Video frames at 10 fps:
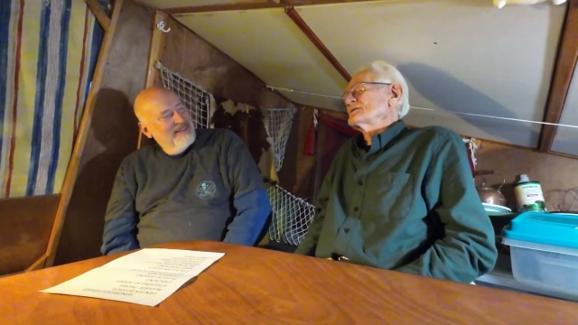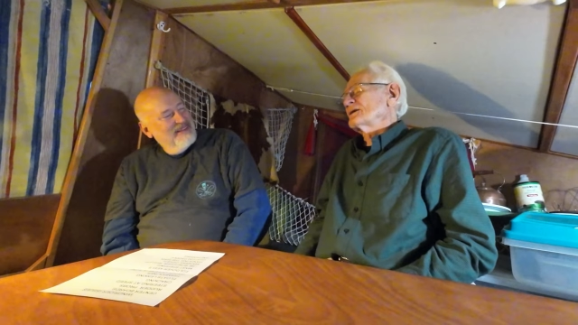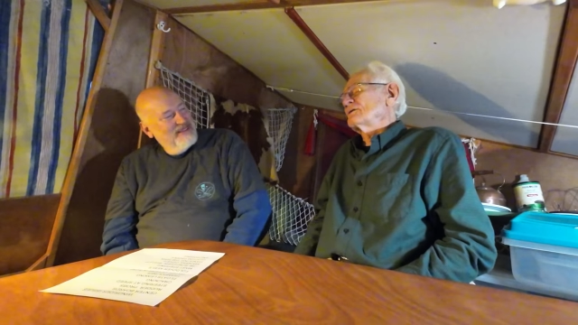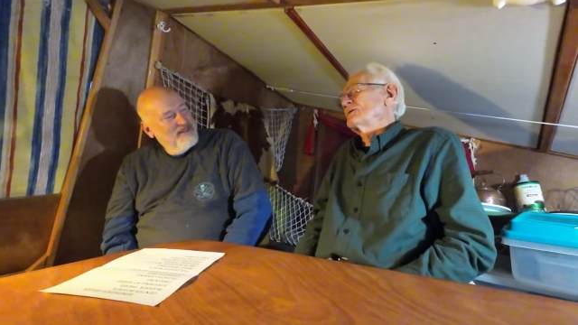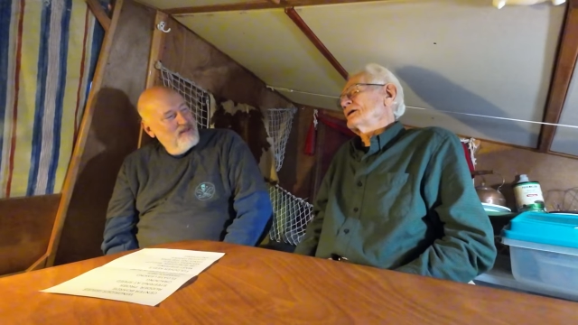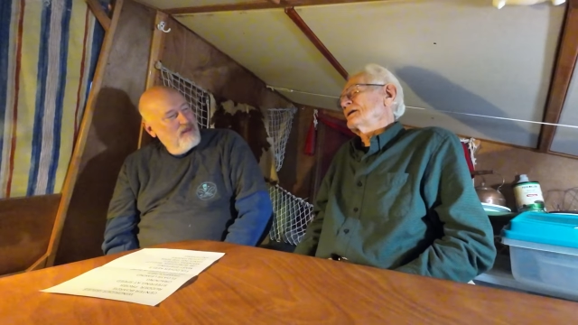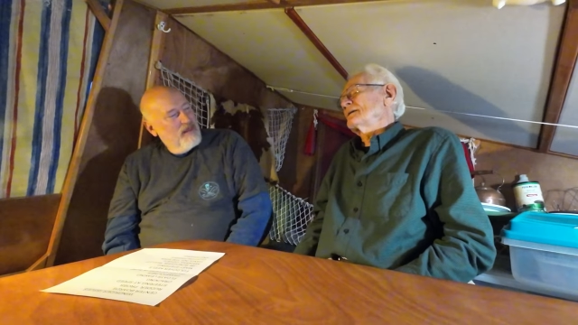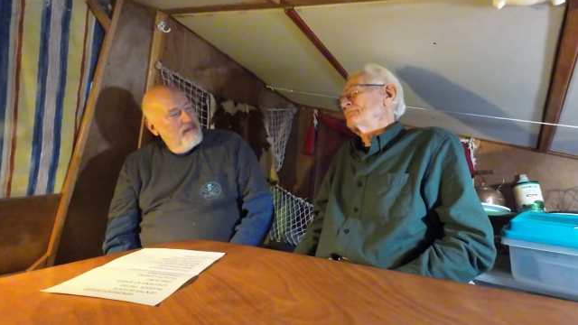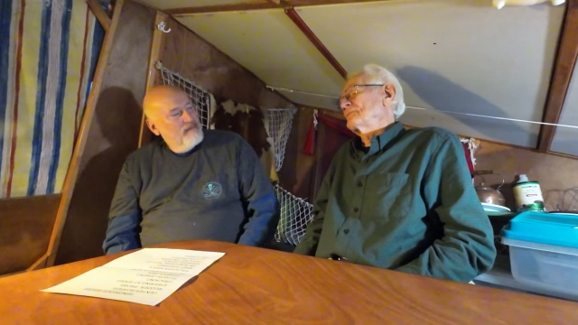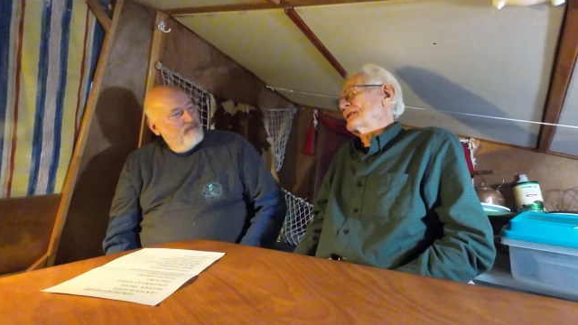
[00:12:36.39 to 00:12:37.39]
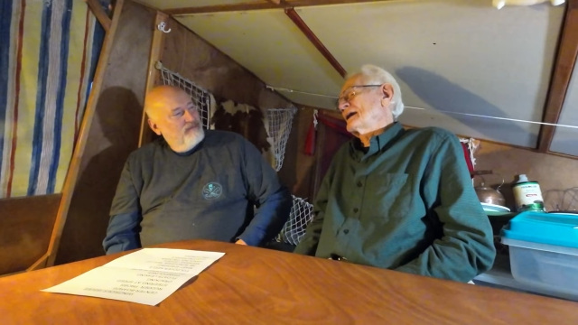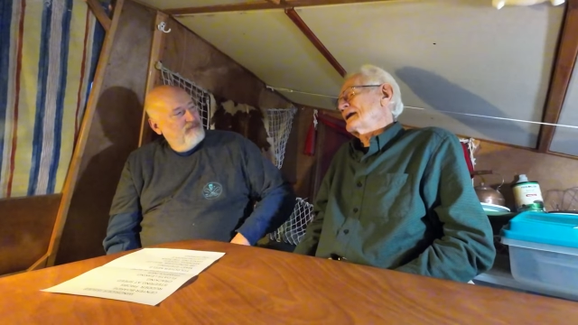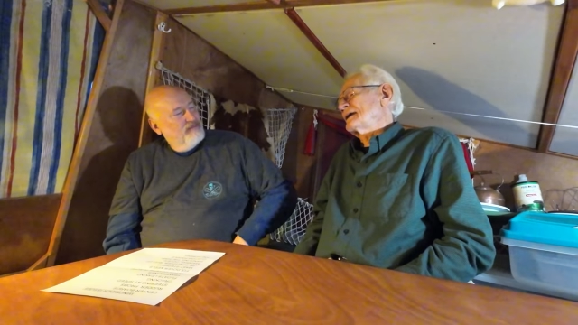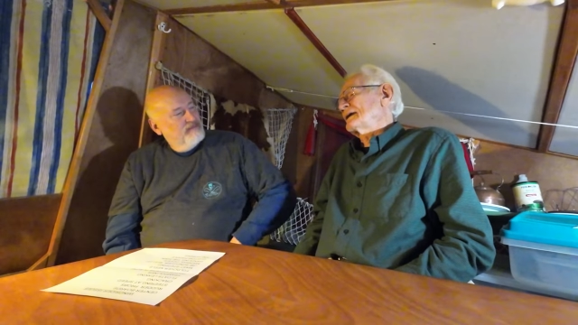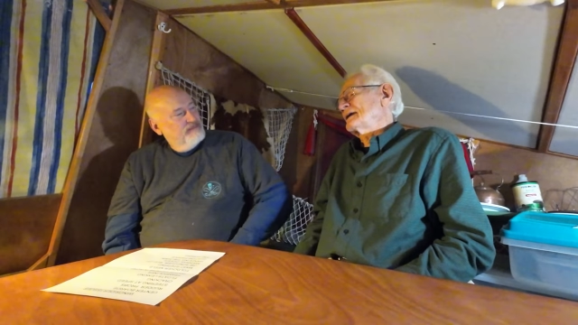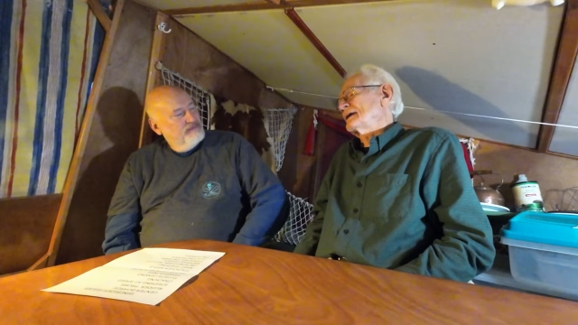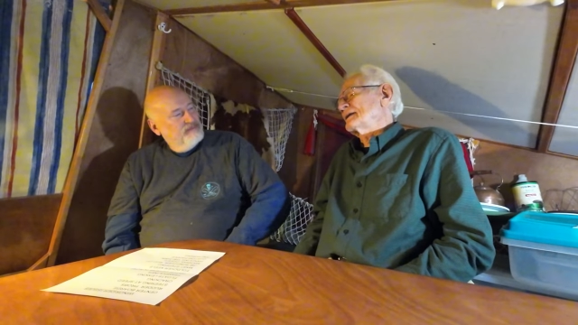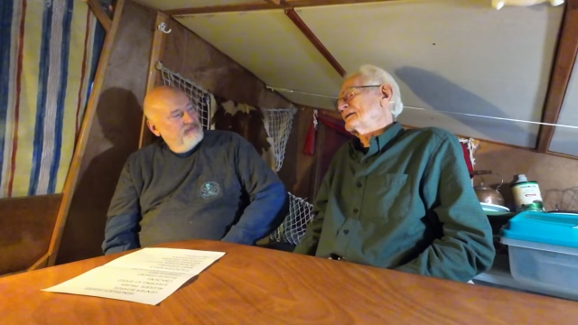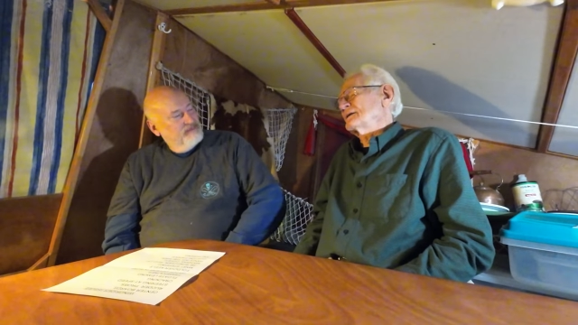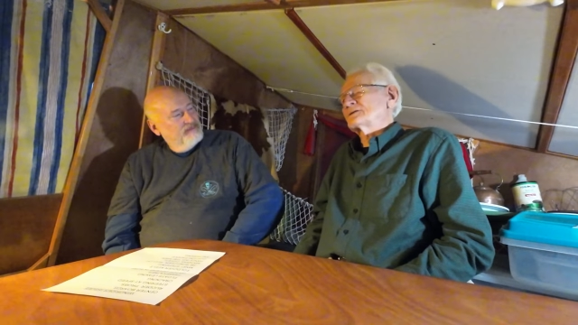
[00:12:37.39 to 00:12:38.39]
Speaker 1: so um, uh,
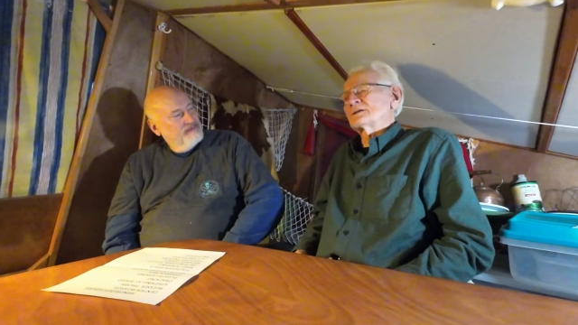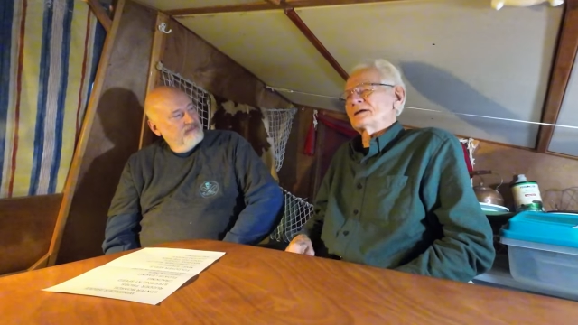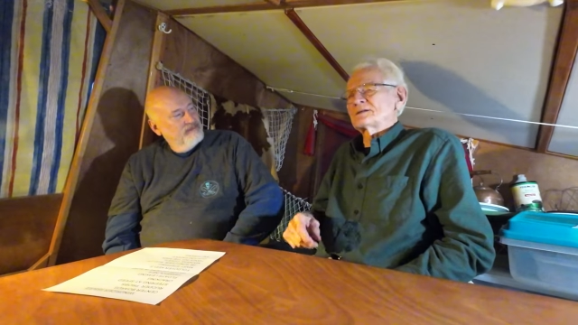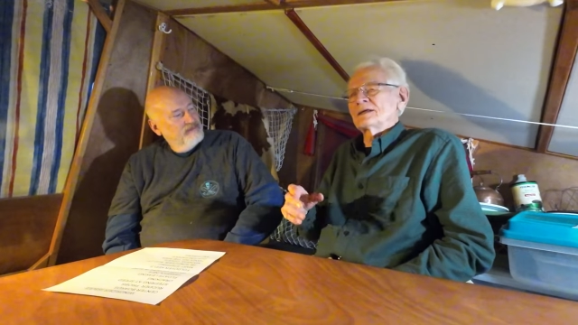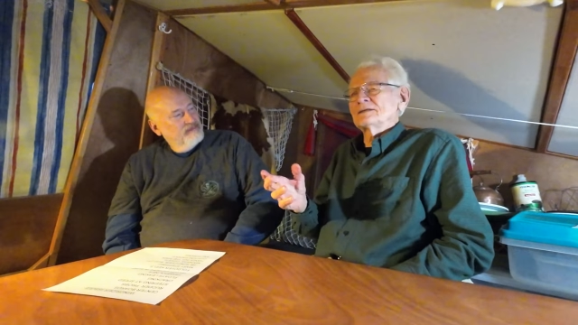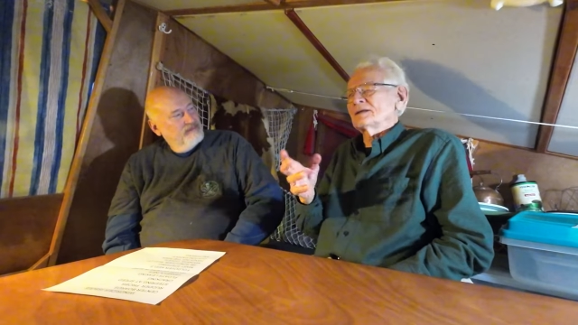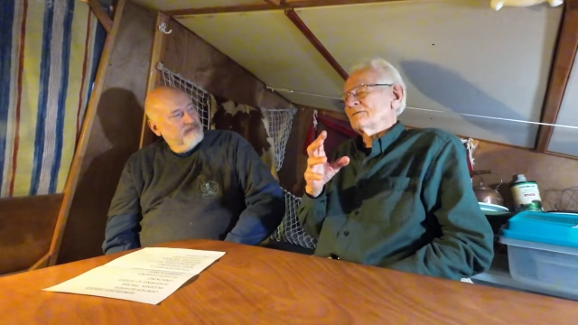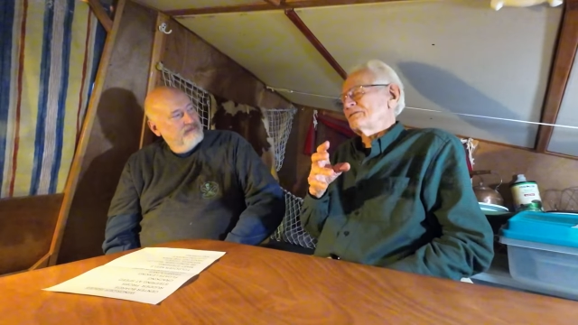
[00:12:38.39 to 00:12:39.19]
that's, it's easy to